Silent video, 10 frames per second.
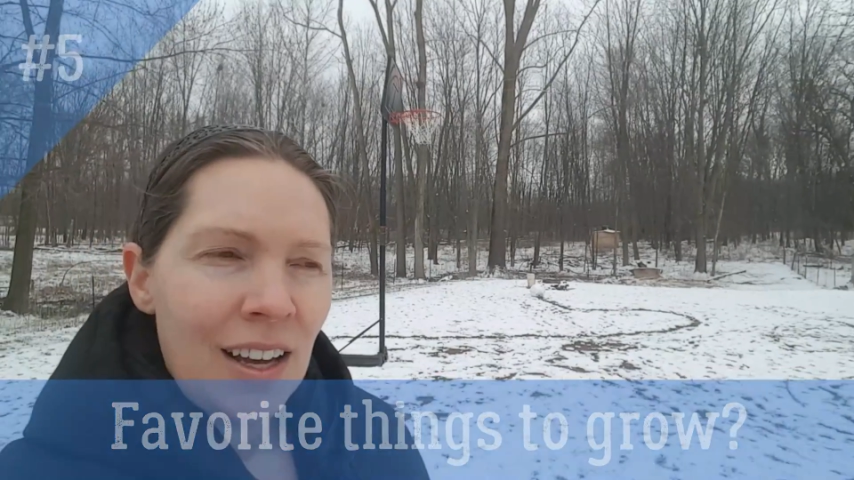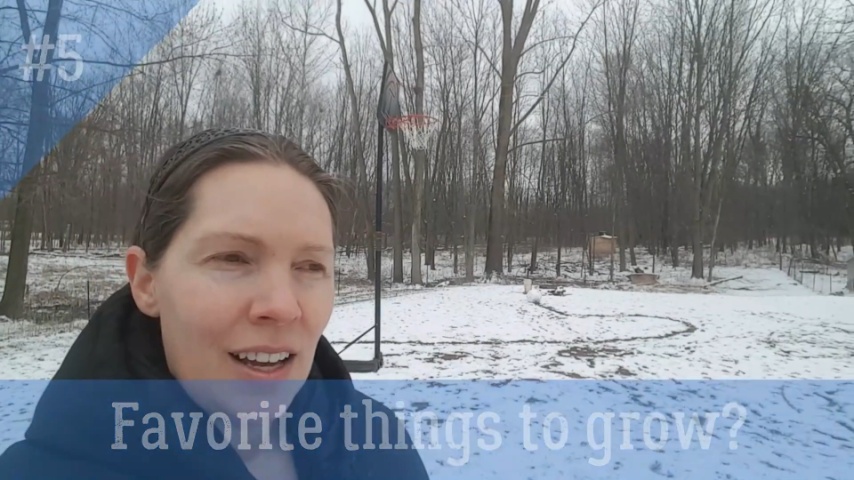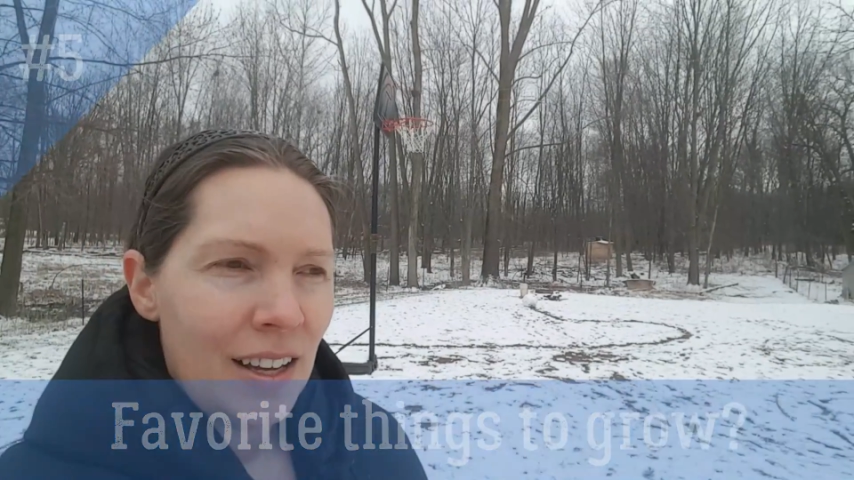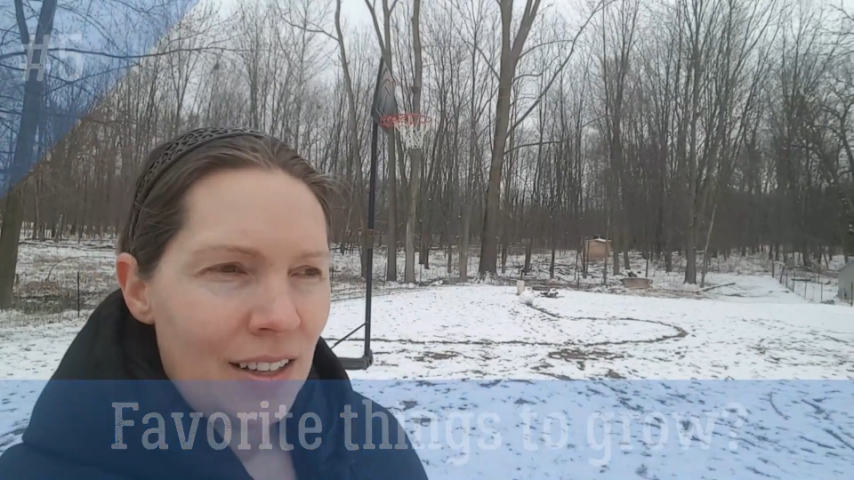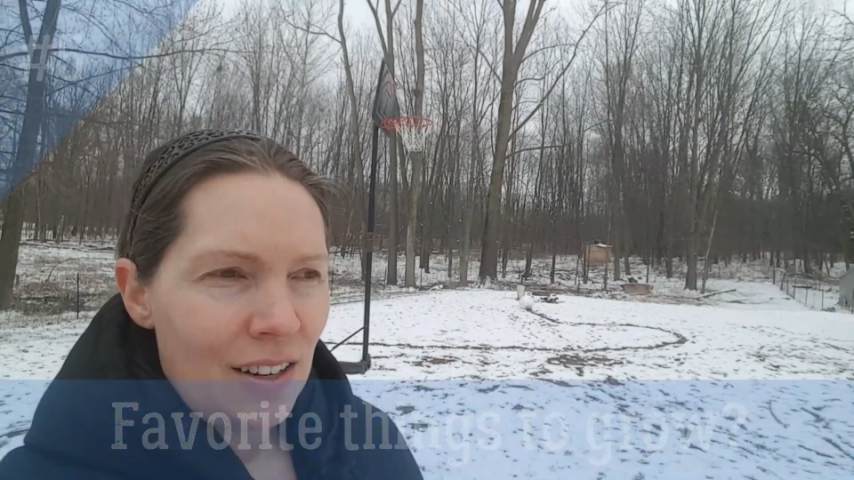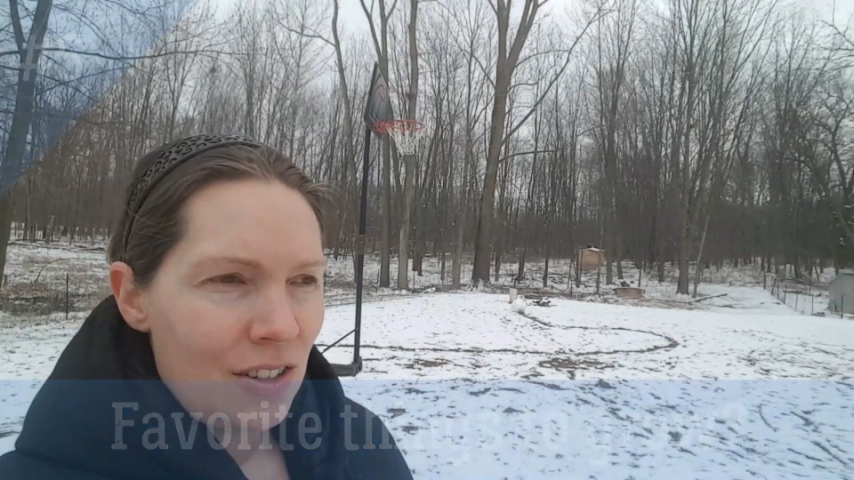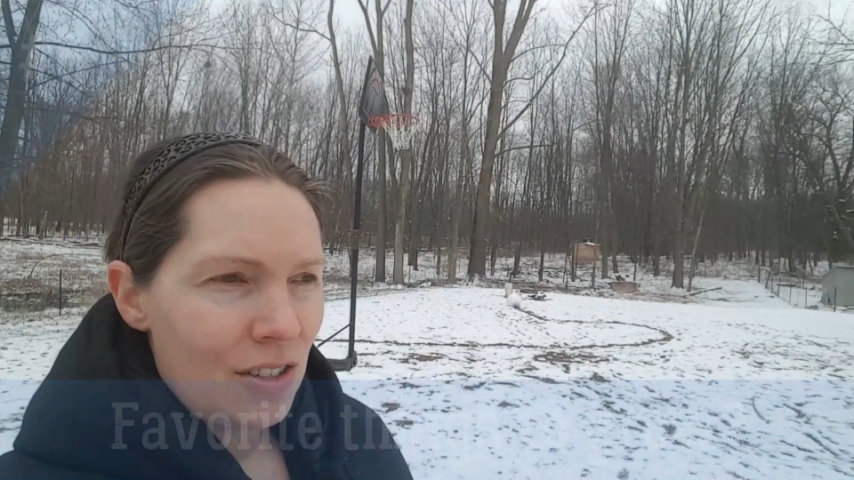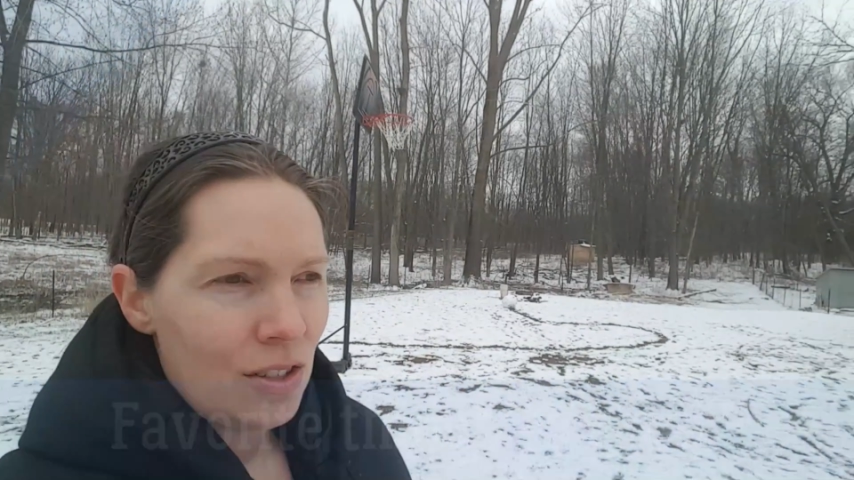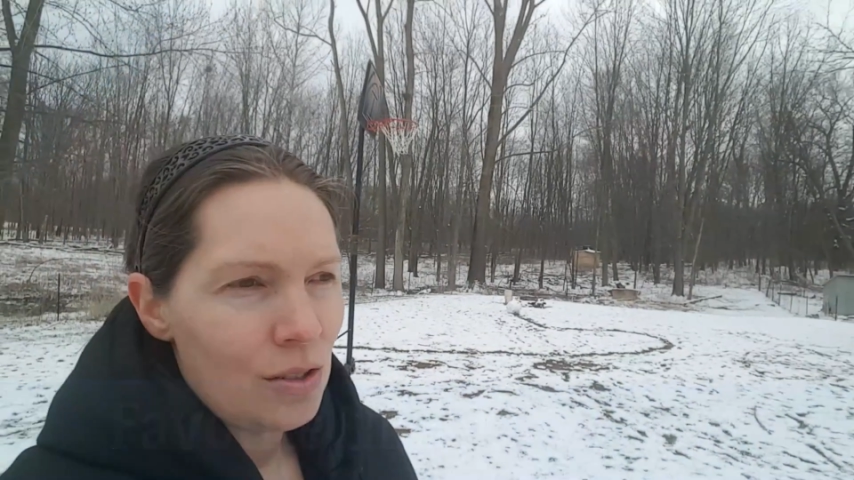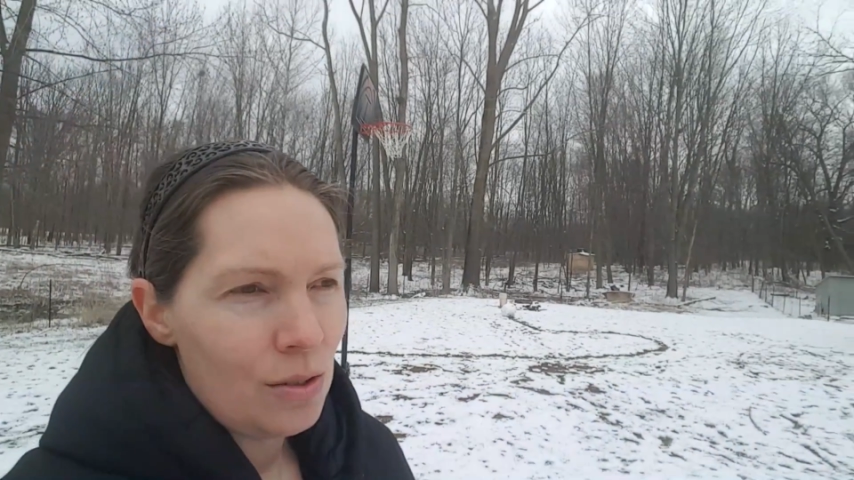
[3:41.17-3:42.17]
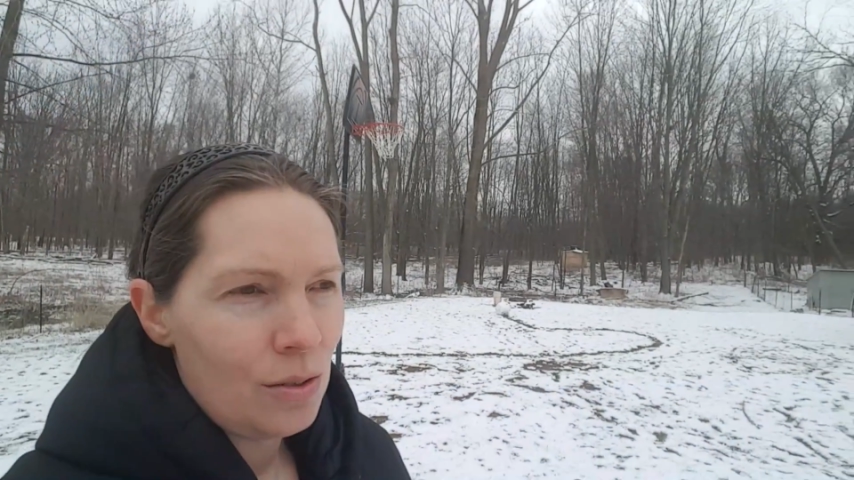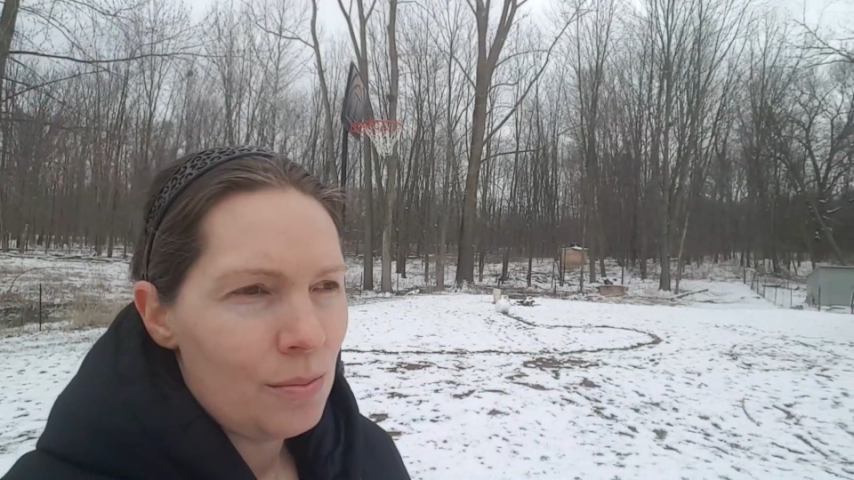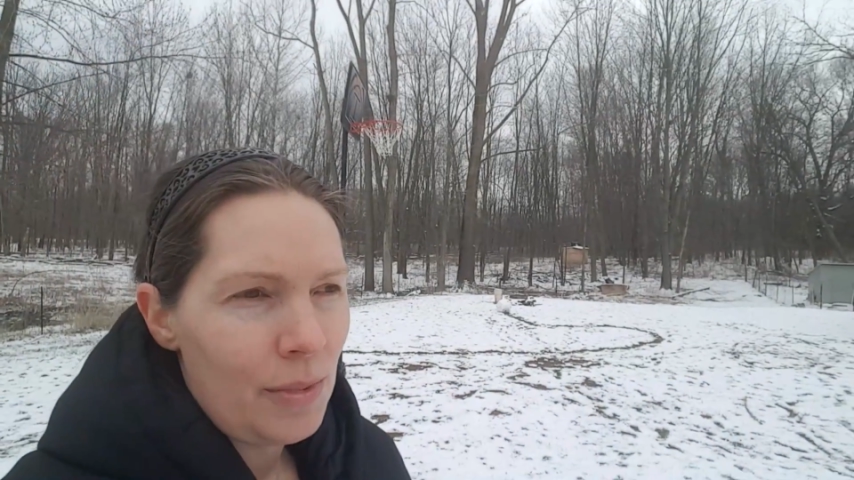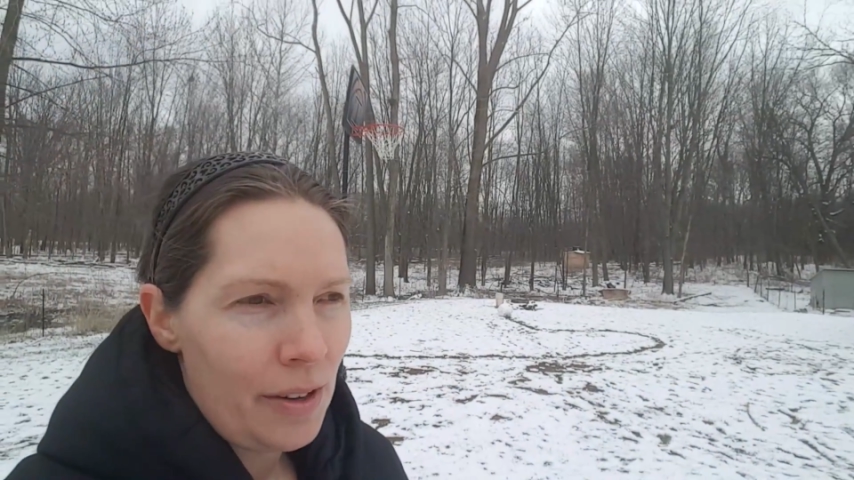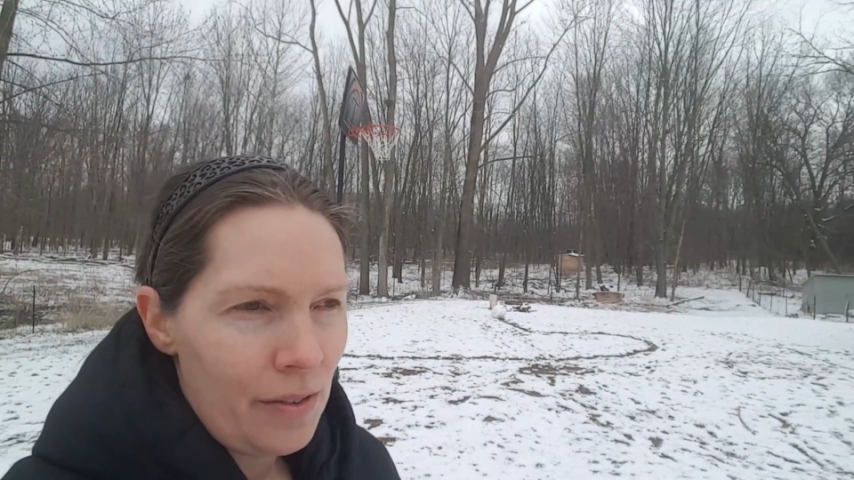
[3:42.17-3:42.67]
And also
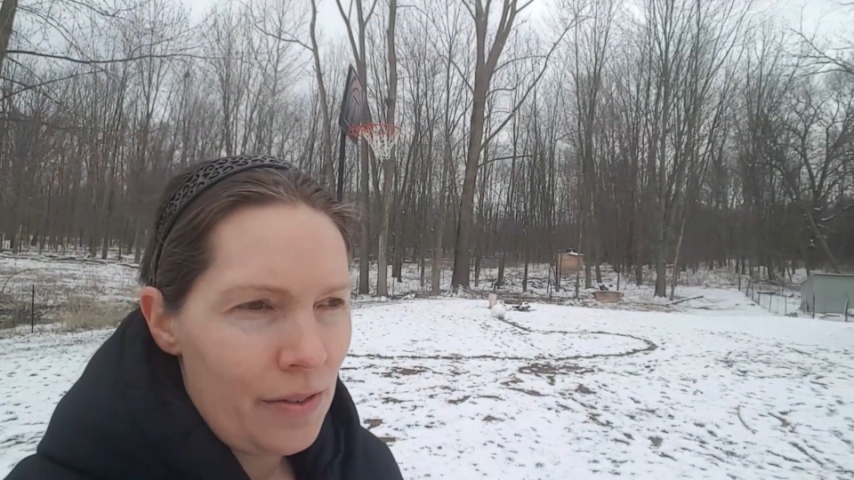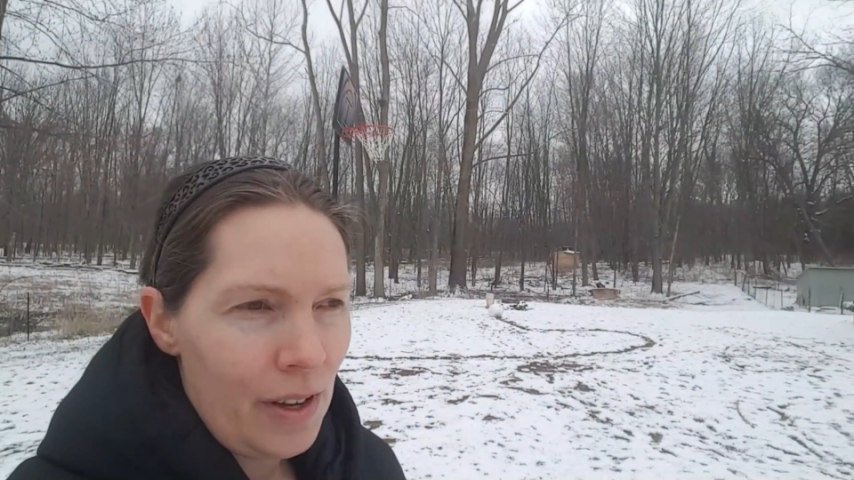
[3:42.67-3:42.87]
my